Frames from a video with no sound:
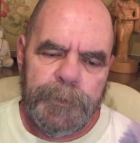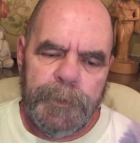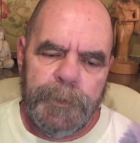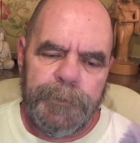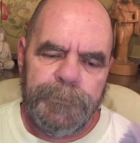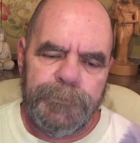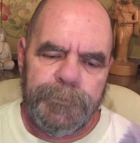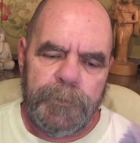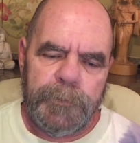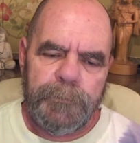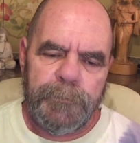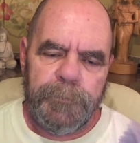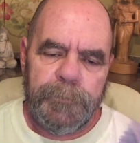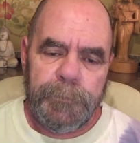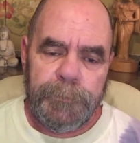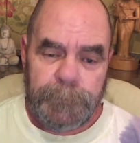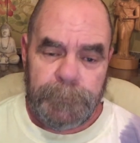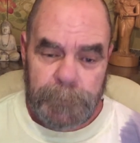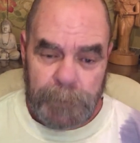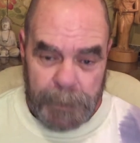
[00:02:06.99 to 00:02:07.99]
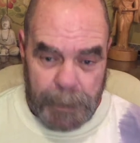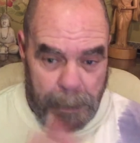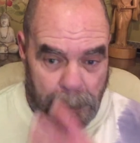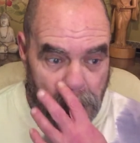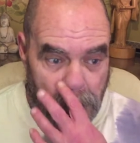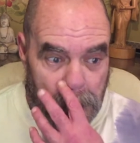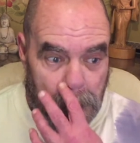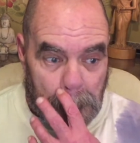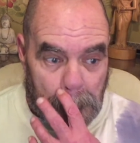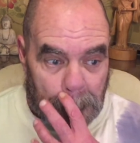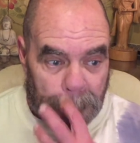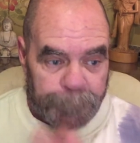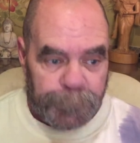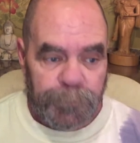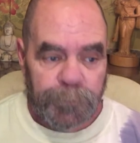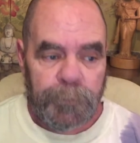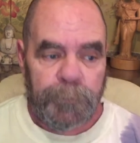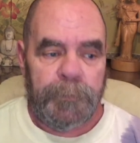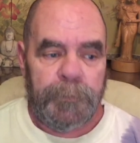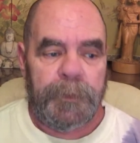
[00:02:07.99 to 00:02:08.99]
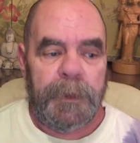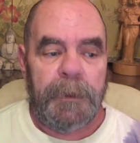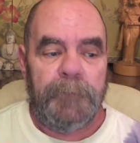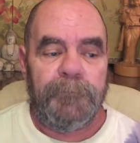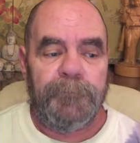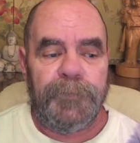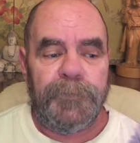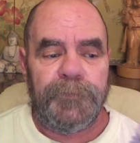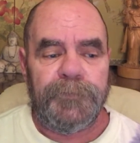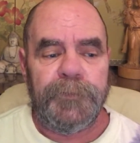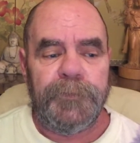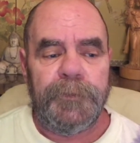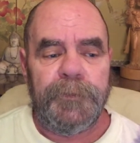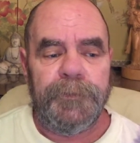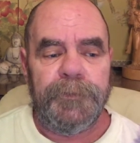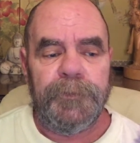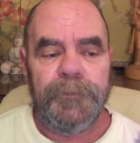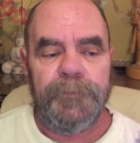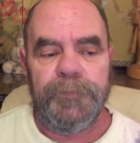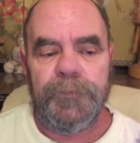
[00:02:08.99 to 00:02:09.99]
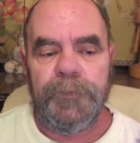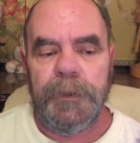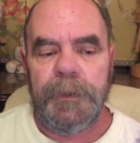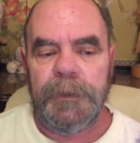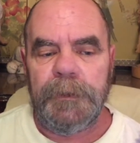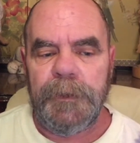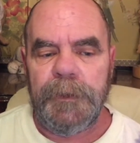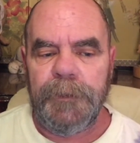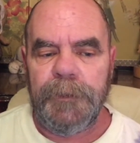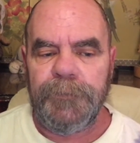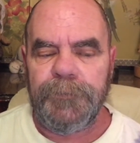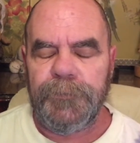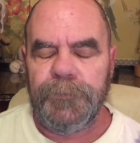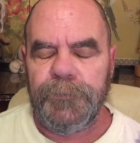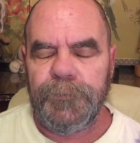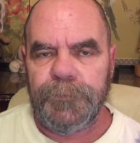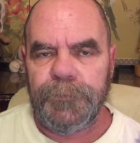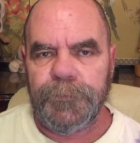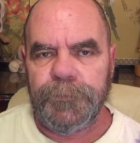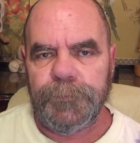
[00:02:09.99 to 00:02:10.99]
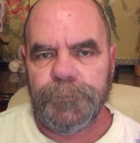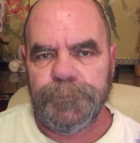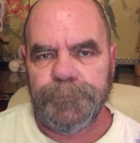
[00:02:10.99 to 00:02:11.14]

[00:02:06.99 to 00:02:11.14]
a drug and alcohol treatment facility for adolescents.